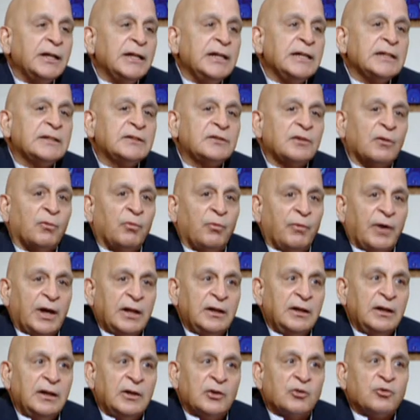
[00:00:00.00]
It's a
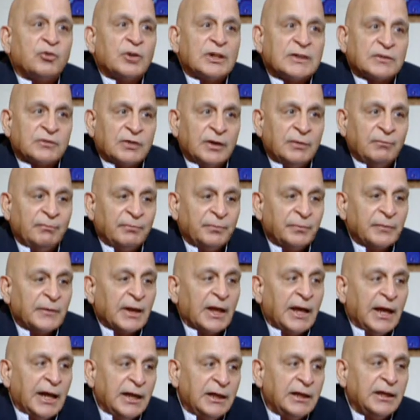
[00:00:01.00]
very interesting.
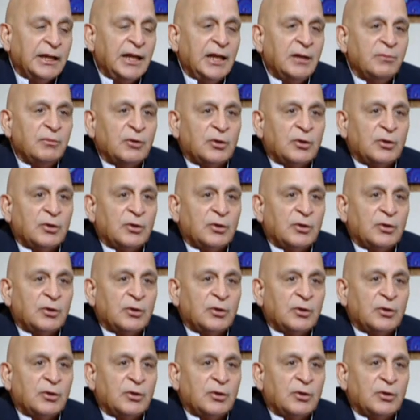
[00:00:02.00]
And again,